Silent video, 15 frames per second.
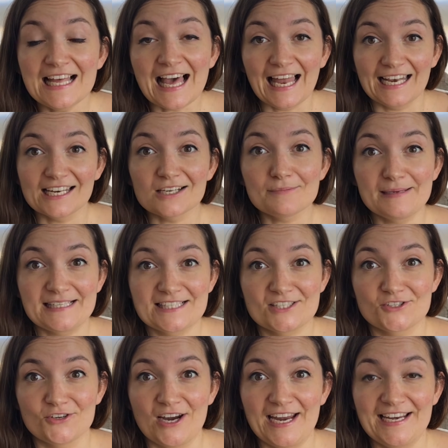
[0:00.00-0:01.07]
a little bit
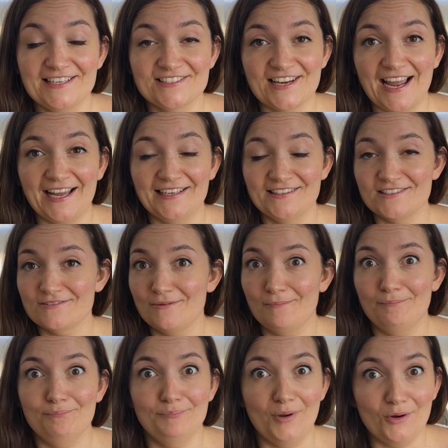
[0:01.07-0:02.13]
strange, and
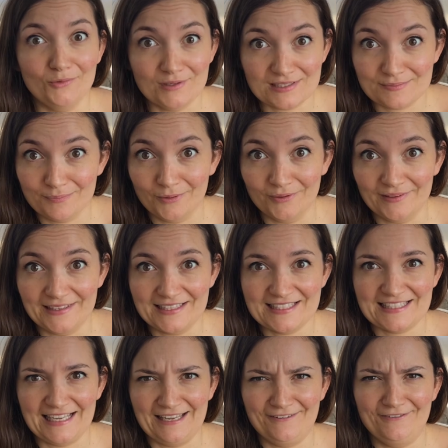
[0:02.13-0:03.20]
bonus
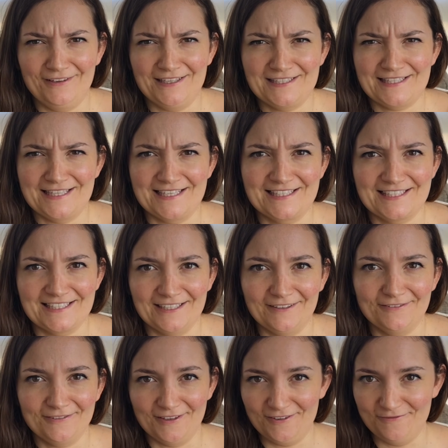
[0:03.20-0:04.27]
points if it's the
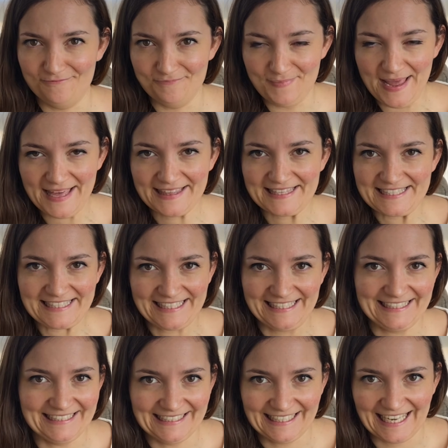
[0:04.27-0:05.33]
stuff of myths
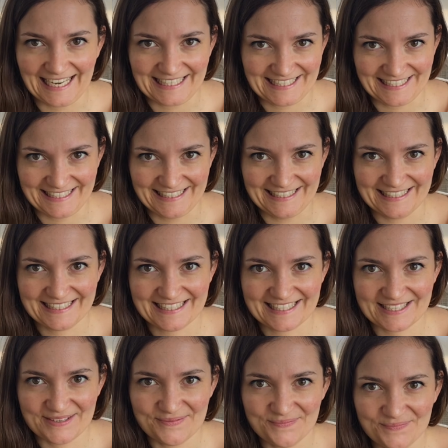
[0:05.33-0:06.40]
and legends.